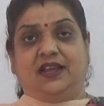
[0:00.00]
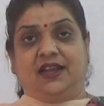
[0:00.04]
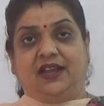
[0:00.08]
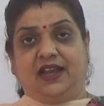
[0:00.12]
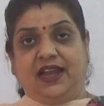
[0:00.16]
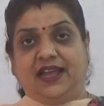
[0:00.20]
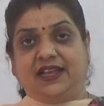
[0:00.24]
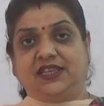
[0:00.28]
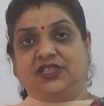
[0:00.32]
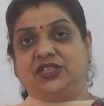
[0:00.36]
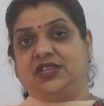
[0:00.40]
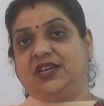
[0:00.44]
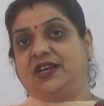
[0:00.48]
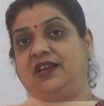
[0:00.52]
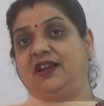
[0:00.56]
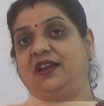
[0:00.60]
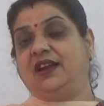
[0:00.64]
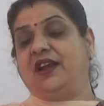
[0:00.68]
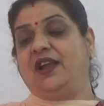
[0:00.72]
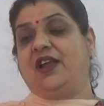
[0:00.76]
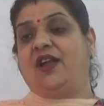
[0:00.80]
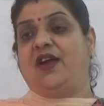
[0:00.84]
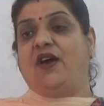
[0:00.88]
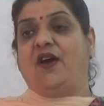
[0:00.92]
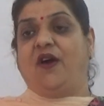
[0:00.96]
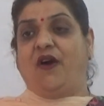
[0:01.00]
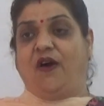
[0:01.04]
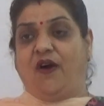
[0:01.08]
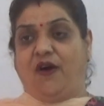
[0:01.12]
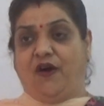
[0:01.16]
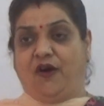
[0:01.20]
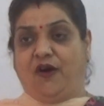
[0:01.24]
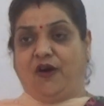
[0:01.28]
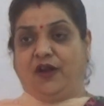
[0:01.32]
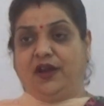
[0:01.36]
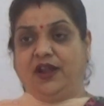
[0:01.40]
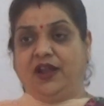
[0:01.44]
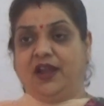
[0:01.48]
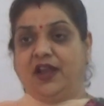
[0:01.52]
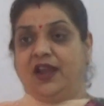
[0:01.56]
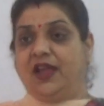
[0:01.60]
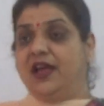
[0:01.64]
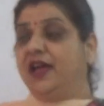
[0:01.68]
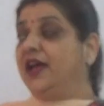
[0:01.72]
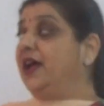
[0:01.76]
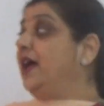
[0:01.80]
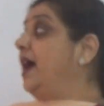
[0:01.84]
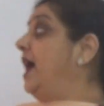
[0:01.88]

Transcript: lecture on